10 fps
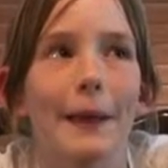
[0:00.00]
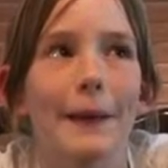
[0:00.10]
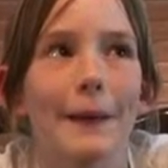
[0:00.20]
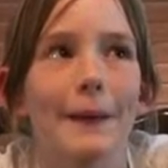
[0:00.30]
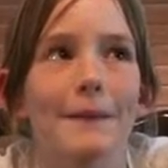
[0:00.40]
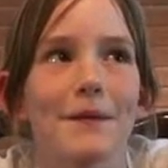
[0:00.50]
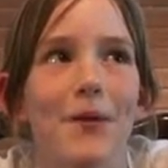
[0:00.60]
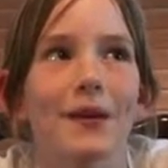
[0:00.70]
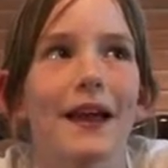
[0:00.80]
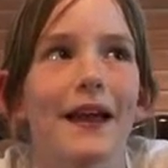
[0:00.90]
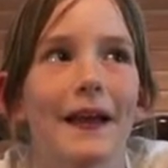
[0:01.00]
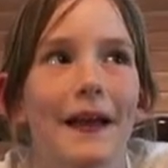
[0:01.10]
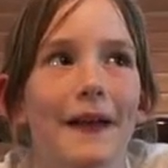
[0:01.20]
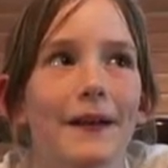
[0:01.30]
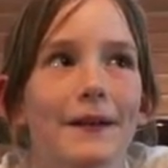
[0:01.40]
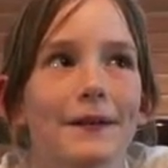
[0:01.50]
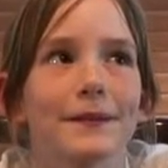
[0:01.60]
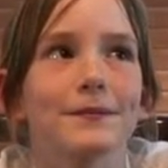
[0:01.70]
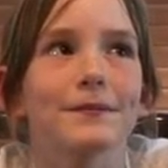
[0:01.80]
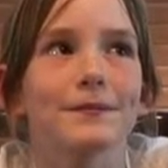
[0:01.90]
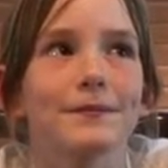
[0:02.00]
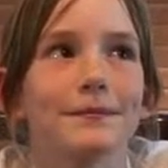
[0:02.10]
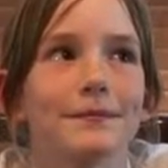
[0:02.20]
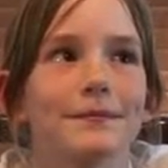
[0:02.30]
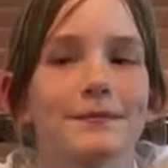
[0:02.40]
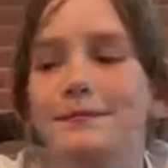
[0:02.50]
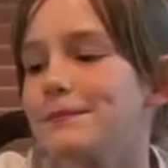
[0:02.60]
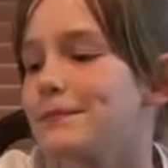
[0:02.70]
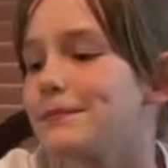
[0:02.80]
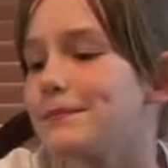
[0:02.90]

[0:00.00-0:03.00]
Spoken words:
Okay, you can use those crayons that are next to you.